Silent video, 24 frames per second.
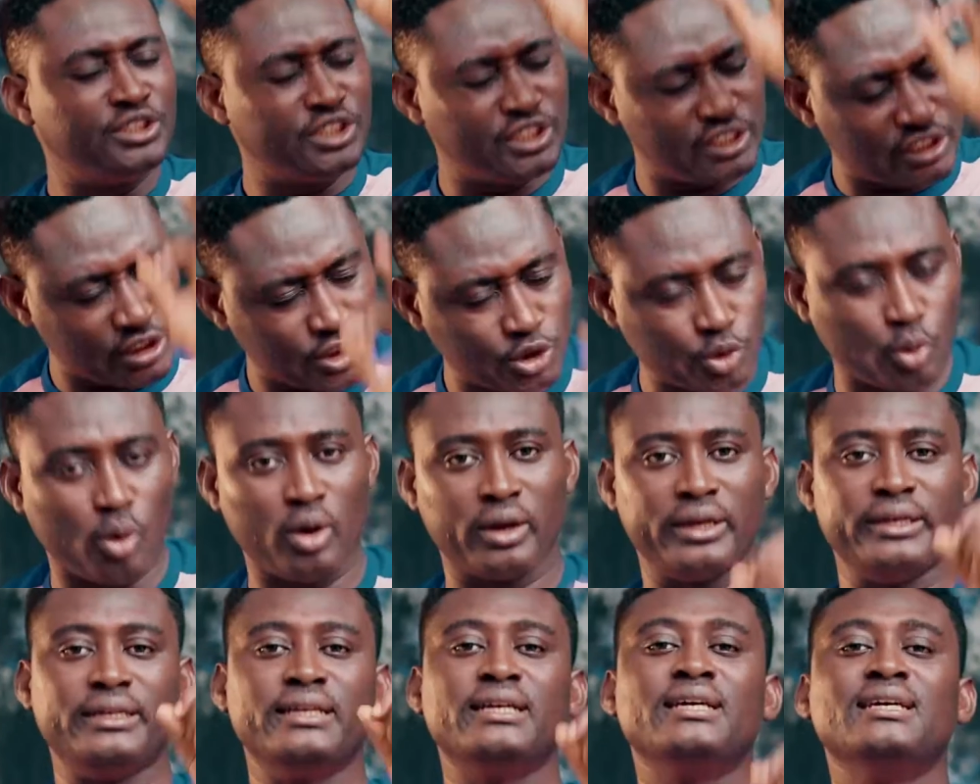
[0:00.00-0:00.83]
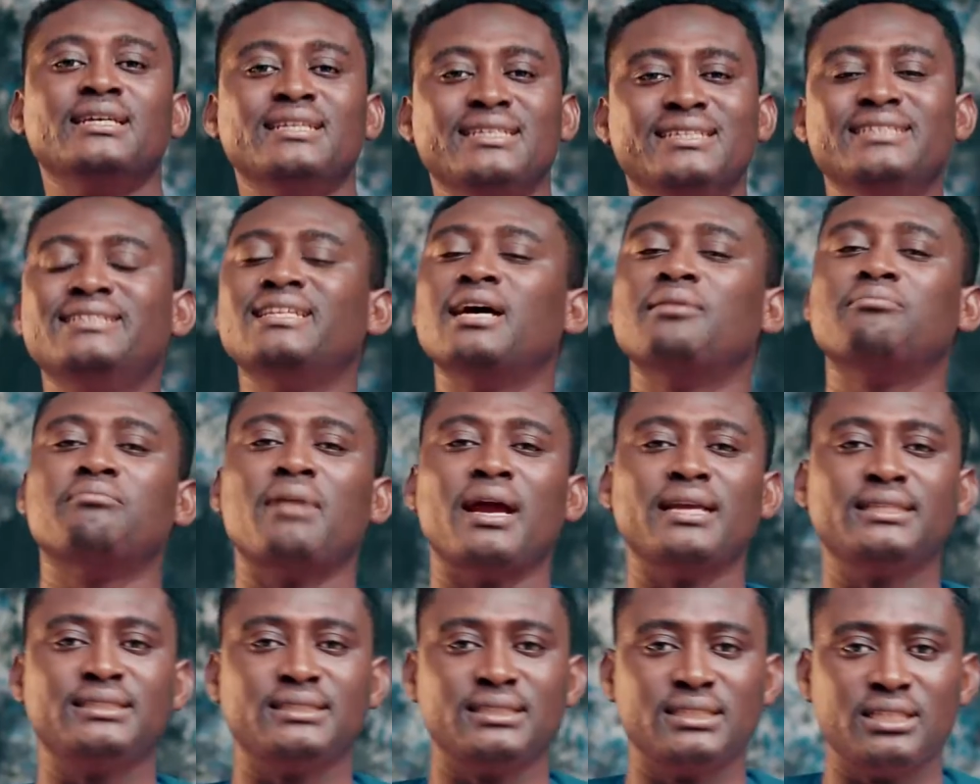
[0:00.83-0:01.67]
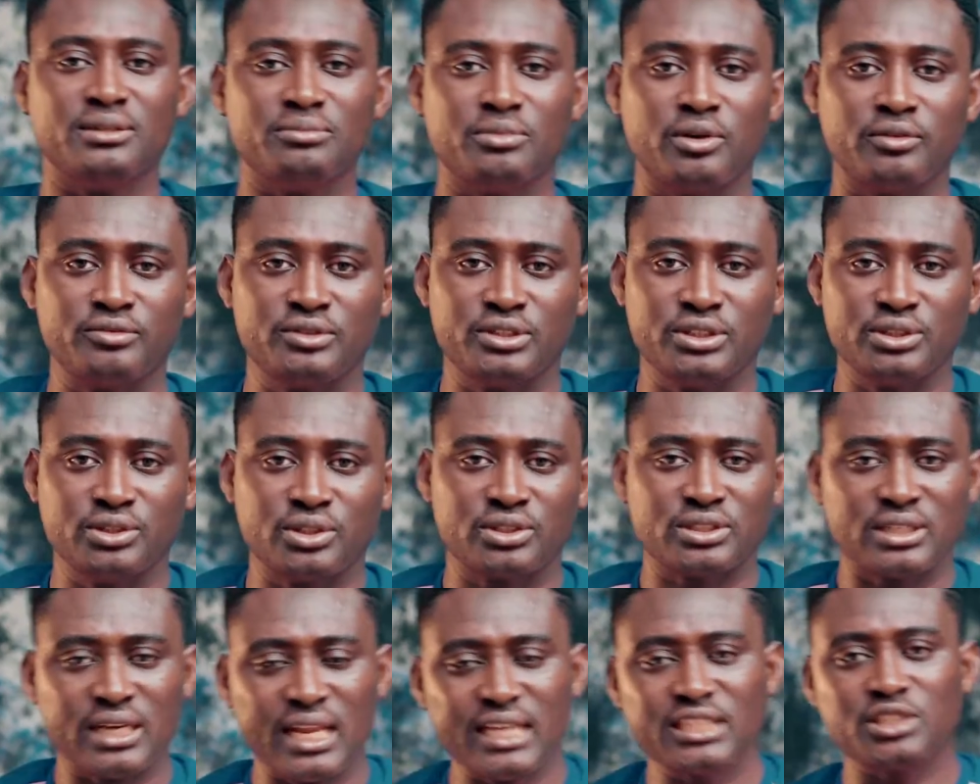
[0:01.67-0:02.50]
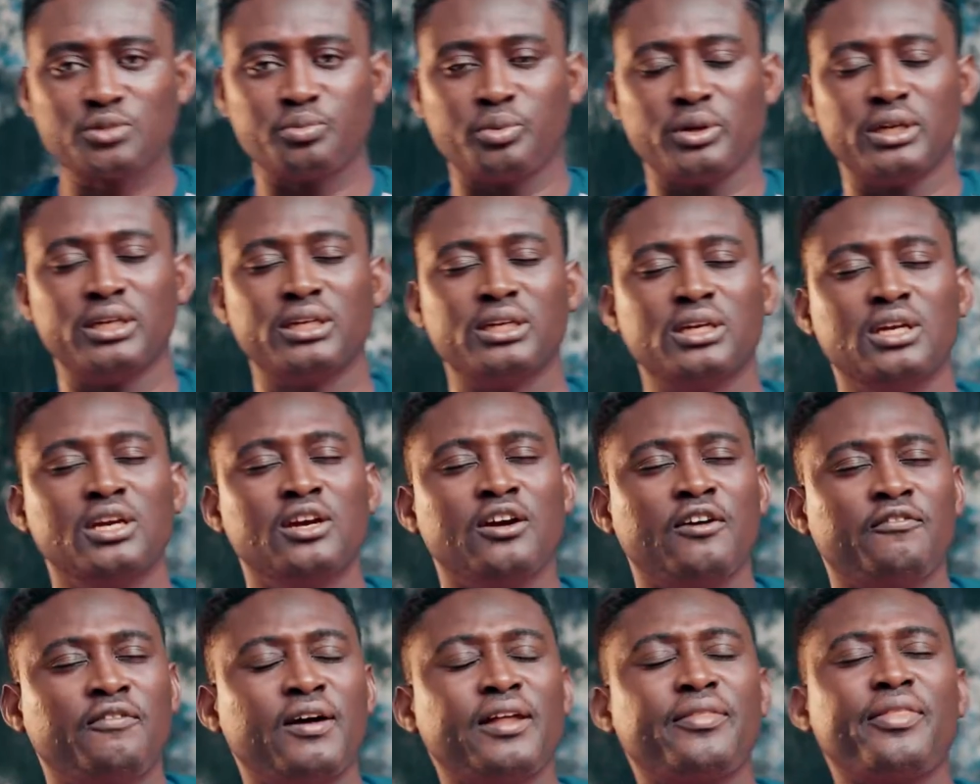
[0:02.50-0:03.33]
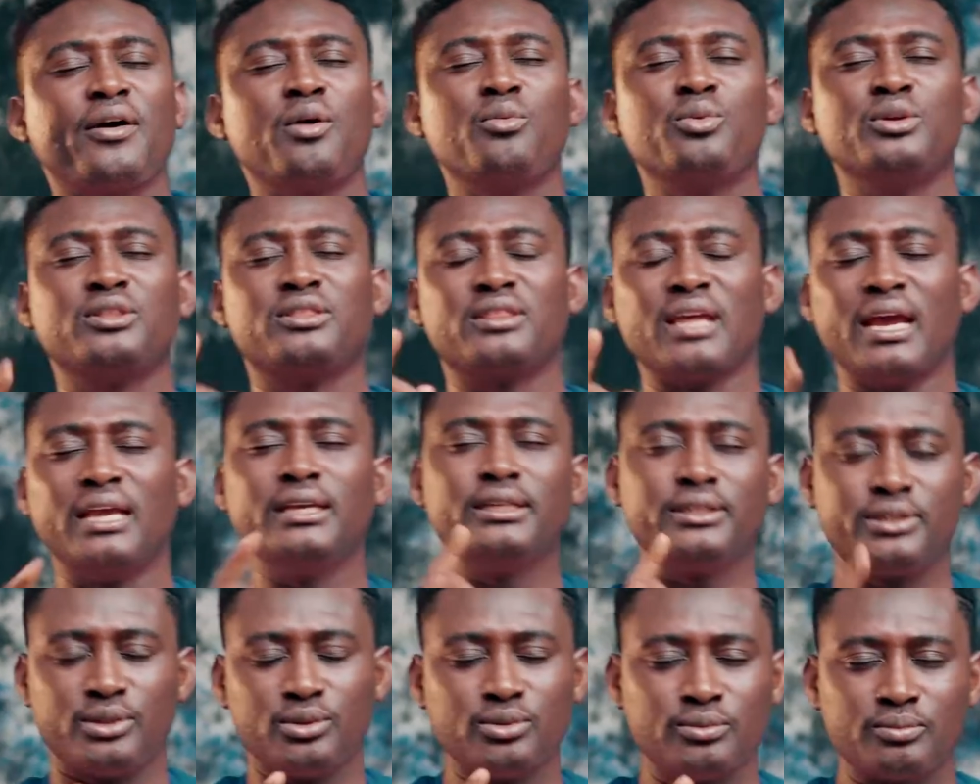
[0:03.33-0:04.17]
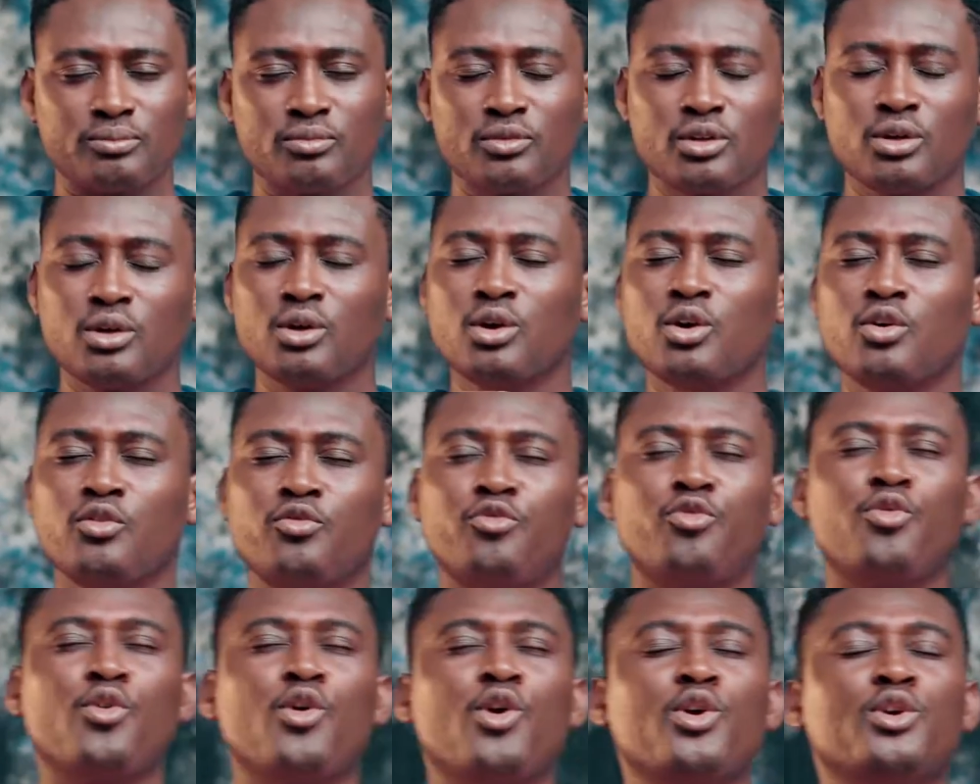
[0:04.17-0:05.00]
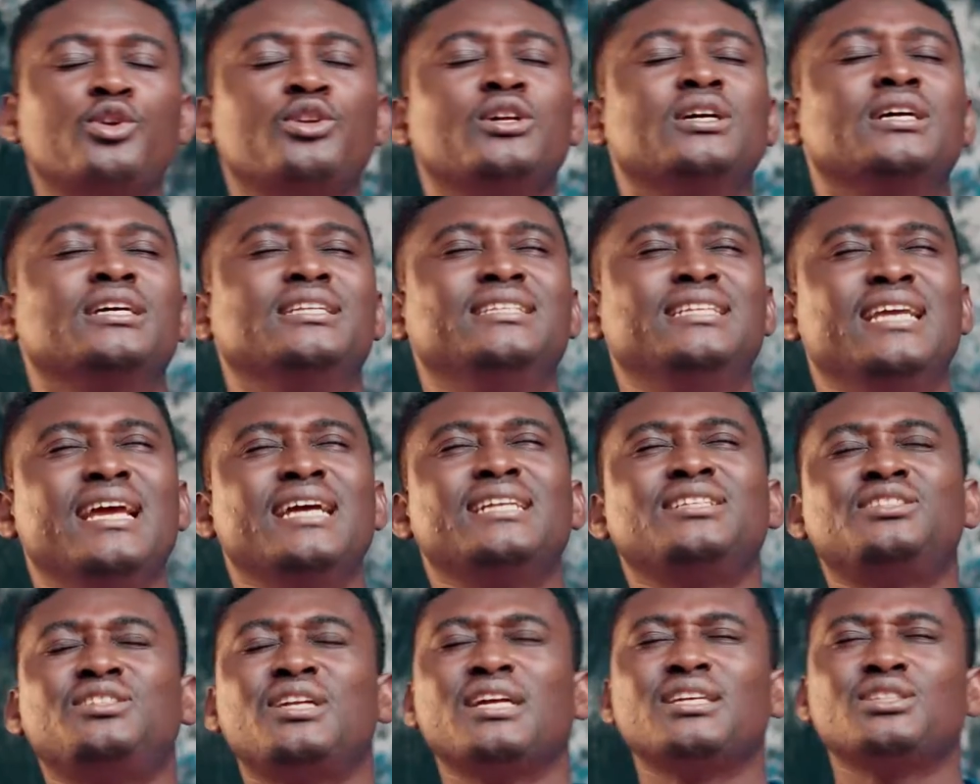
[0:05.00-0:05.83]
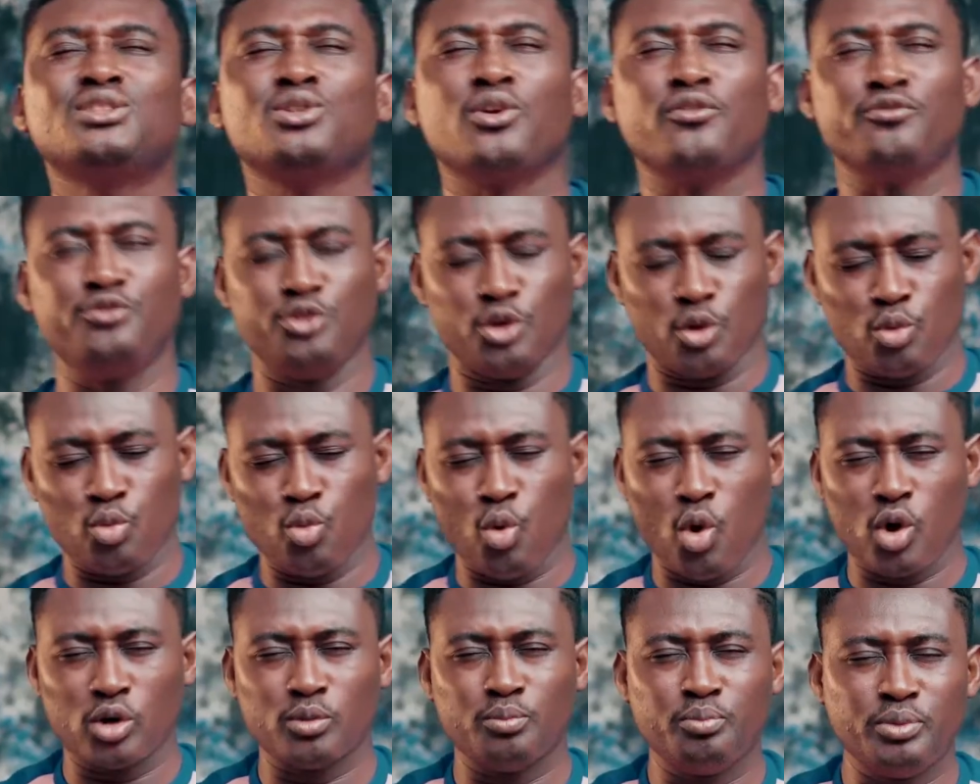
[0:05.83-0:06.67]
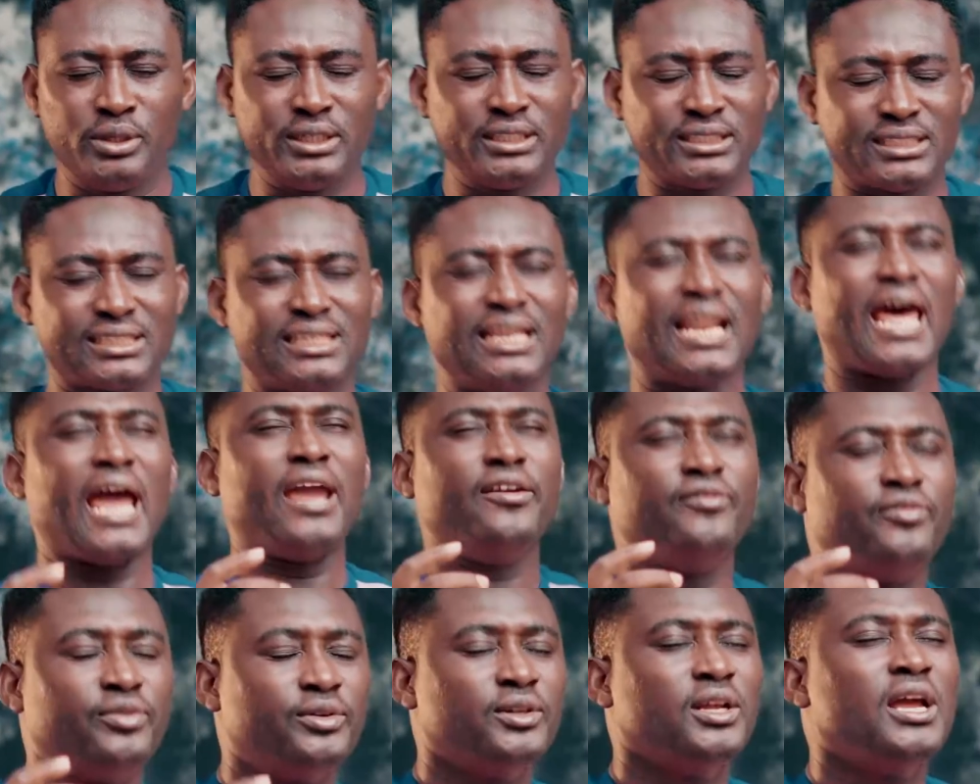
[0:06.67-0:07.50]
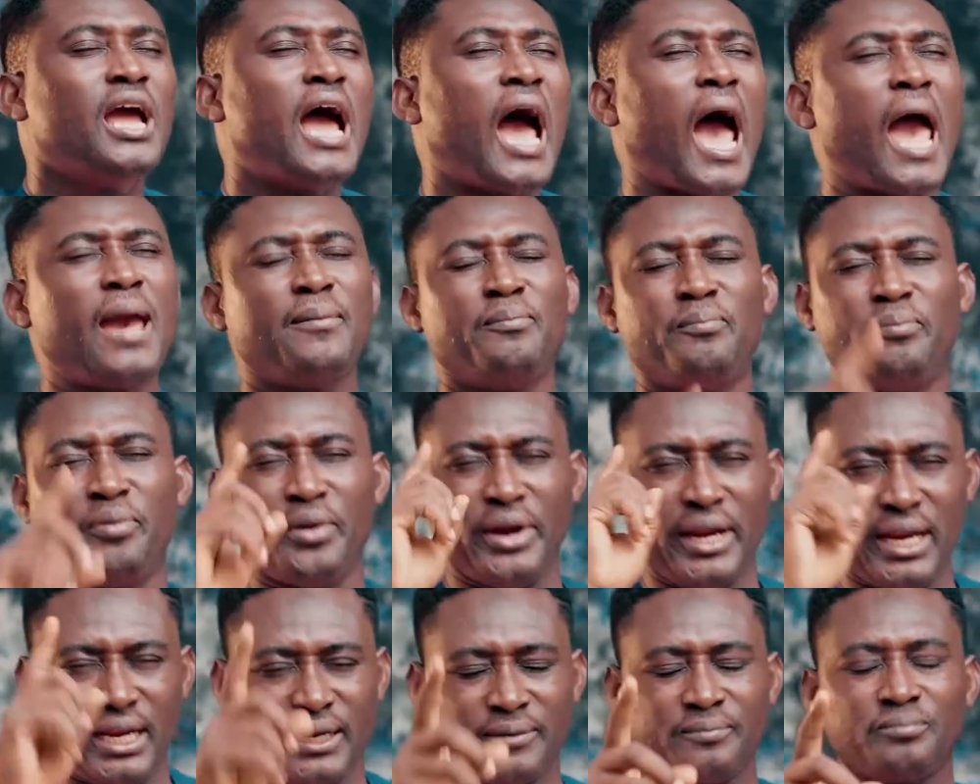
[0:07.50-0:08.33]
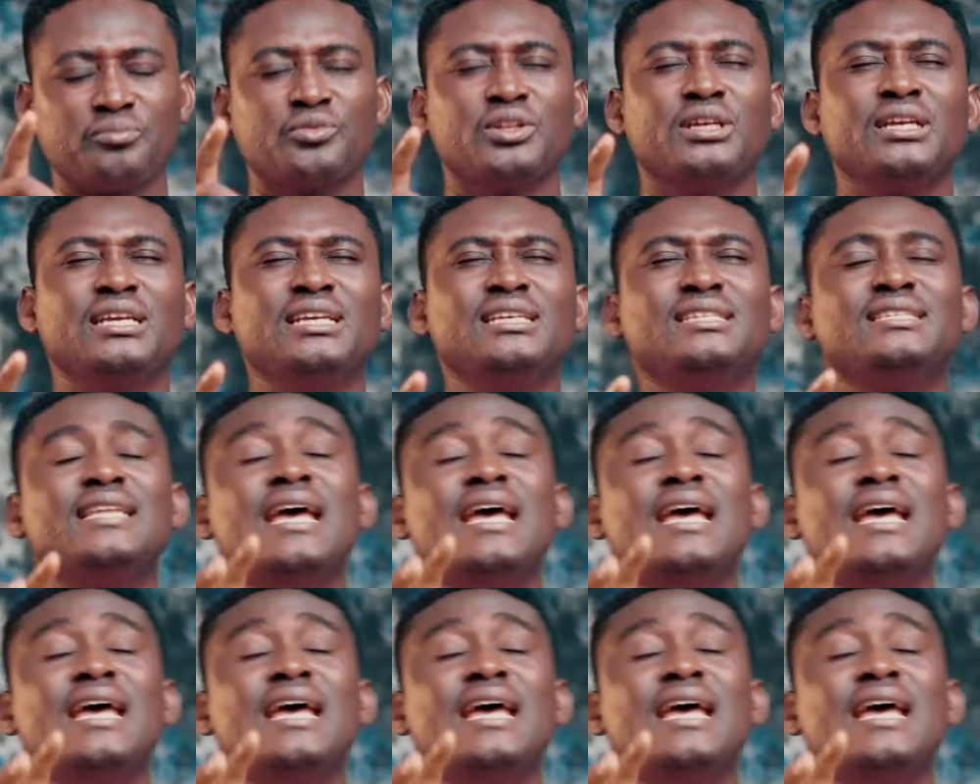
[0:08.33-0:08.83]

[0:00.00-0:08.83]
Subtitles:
destroyed in the mighty name of Jesus. Let's pray. Father, we thank you for the entrance of your word brings life. I pray, is